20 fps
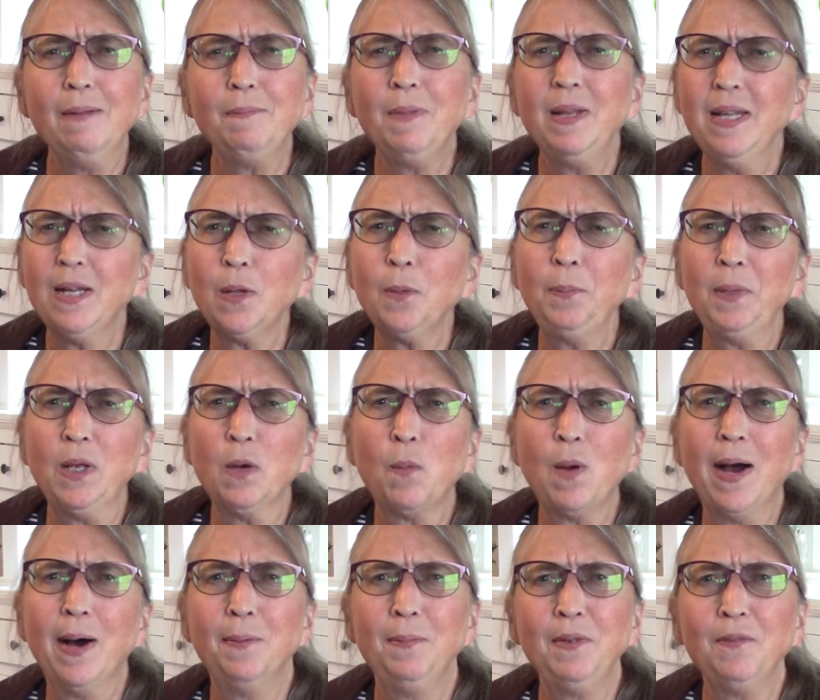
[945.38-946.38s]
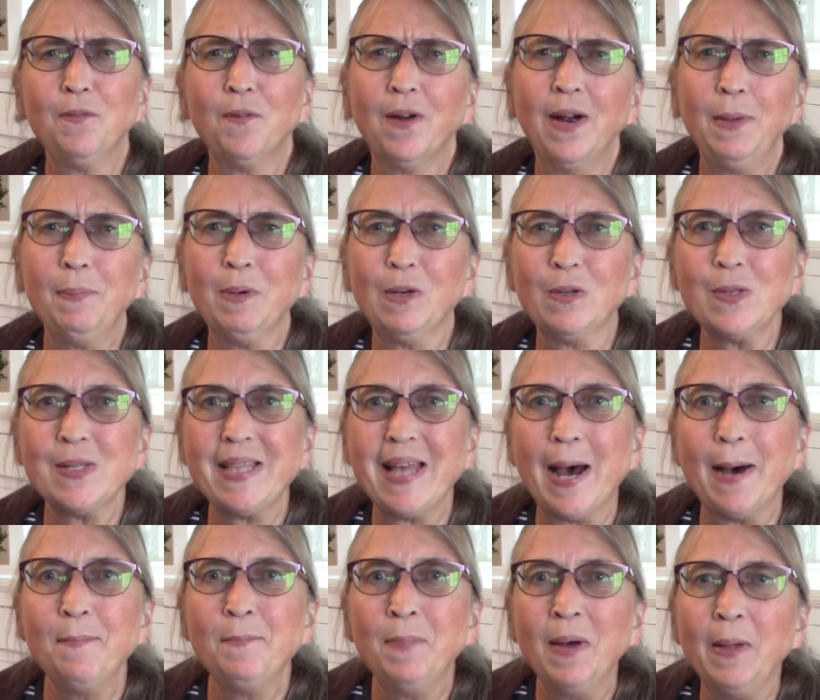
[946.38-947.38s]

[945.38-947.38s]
It'll be a while before I post that.